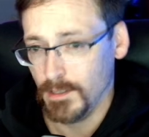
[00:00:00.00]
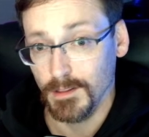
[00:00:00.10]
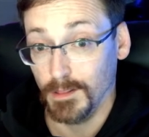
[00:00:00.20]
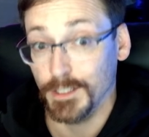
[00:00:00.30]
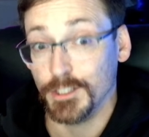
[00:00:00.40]

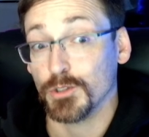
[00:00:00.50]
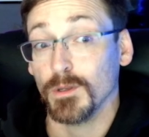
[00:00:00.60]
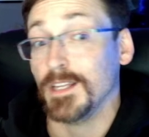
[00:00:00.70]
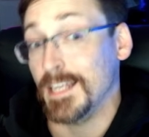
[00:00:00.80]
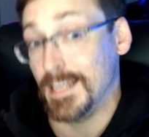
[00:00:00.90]

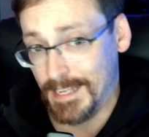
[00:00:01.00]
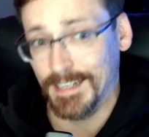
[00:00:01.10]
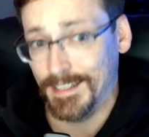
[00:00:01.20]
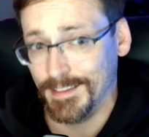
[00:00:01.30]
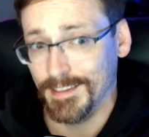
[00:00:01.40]
literally
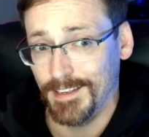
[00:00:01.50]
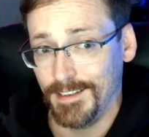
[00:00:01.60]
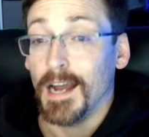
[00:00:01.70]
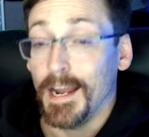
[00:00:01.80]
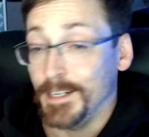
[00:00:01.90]
anything.
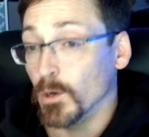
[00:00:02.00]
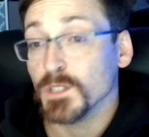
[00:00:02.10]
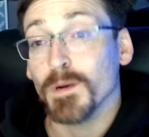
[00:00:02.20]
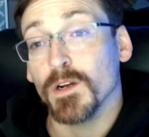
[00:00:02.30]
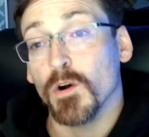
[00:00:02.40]
I know
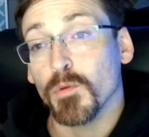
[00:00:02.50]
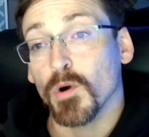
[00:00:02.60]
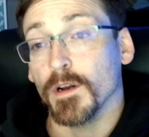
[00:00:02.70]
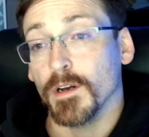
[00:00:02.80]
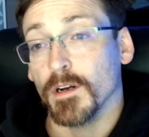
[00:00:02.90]
it's my own
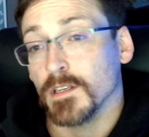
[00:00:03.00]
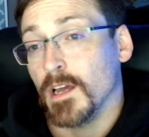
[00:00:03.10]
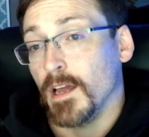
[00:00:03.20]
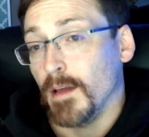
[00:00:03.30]
product,